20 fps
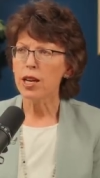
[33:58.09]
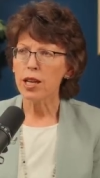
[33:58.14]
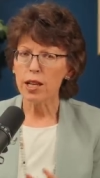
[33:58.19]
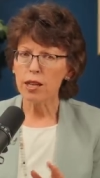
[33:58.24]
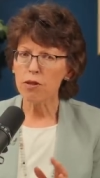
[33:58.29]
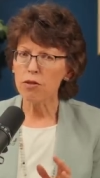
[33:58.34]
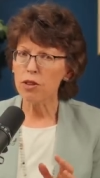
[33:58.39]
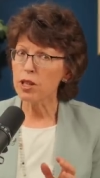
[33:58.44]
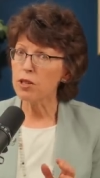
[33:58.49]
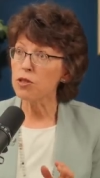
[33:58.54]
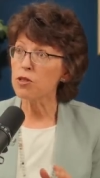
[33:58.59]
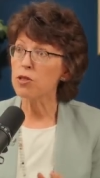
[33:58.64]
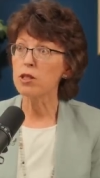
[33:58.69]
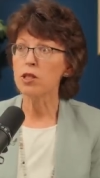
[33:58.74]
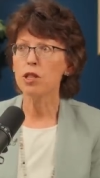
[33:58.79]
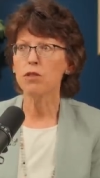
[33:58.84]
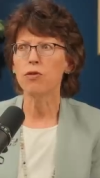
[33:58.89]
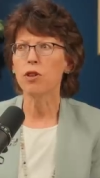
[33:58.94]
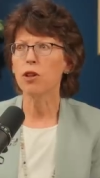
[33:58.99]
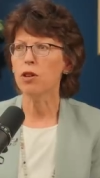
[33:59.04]
even his
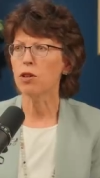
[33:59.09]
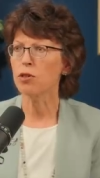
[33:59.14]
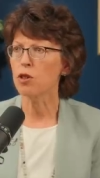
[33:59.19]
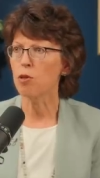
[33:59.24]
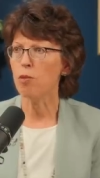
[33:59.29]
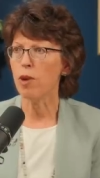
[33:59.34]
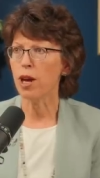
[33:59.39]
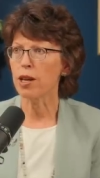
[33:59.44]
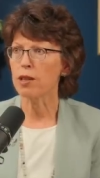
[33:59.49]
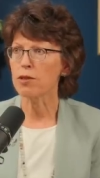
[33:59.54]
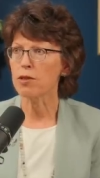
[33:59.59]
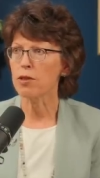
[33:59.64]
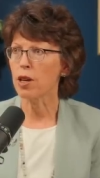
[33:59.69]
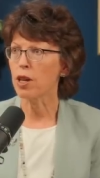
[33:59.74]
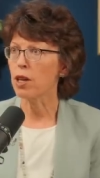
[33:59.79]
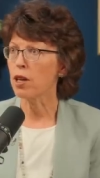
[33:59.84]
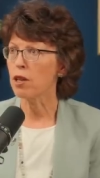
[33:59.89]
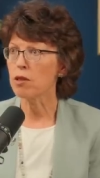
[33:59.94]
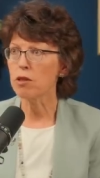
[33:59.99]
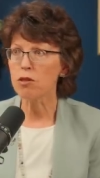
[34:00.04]
difficult demands,
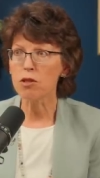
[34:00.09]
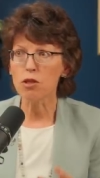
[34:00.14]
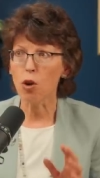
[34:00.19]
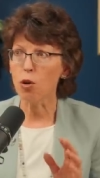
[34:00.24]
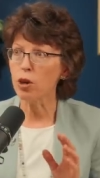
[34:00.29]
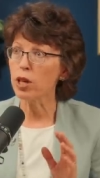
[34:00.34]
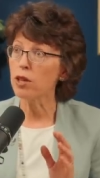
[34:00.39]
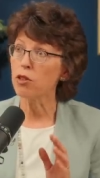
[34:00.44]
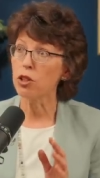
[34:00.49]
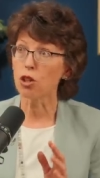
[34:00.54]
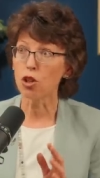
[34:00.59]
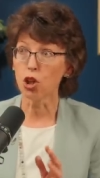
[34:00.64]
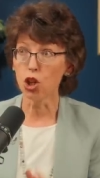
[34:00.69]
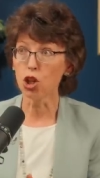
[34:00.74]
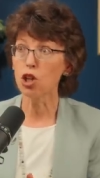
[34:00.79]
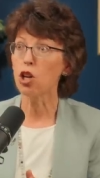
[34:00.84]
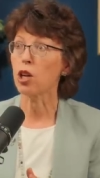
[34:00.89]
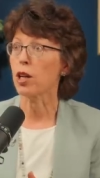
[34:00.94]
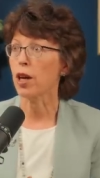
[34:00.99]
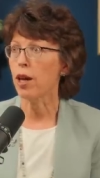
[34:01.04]
like don't even
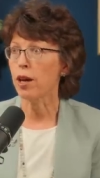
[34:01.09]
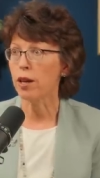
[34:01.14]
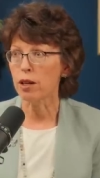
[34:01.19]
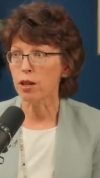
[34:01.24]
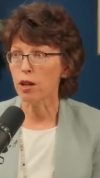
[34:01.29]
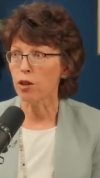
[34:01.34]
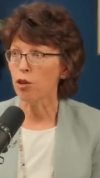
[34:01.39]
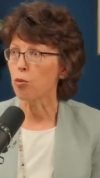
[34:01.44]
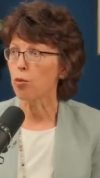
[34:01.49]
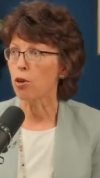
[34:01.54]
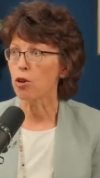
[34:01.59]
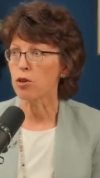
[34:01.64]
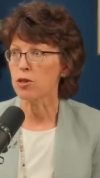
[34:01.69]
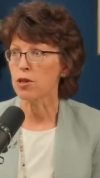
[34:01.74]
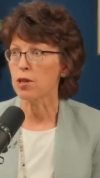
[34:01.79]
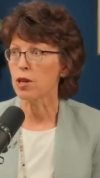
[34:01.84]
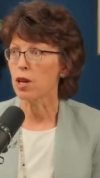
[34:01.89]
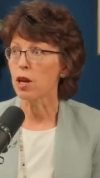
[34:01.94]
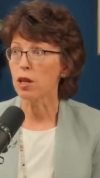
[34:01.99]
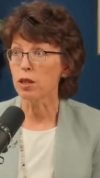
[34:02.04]
look at another
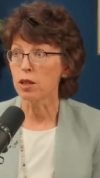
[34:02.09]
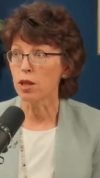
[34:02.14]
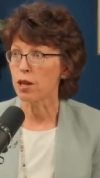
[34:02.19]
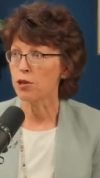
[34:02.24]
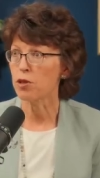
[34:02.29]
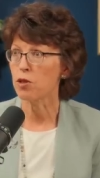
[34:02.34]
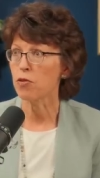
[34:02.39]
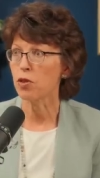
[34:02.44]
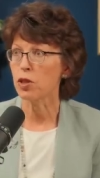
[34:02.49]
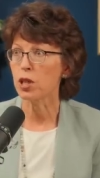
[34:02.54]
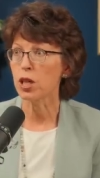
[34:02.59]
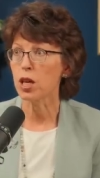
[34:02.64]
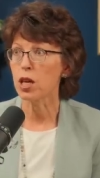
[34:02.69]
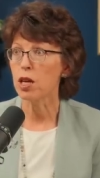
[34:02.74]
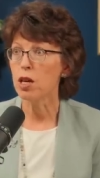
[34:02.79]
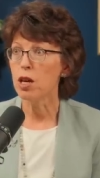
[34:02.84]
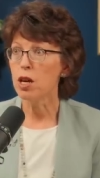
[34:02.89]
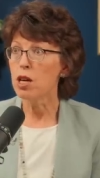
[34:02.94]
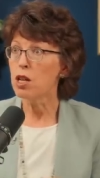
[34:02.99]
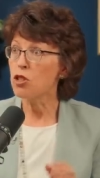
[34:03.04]
person lustfully,
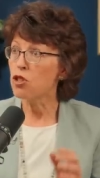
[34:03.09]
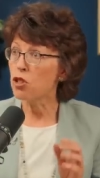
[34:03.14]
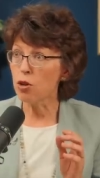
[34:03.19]
right.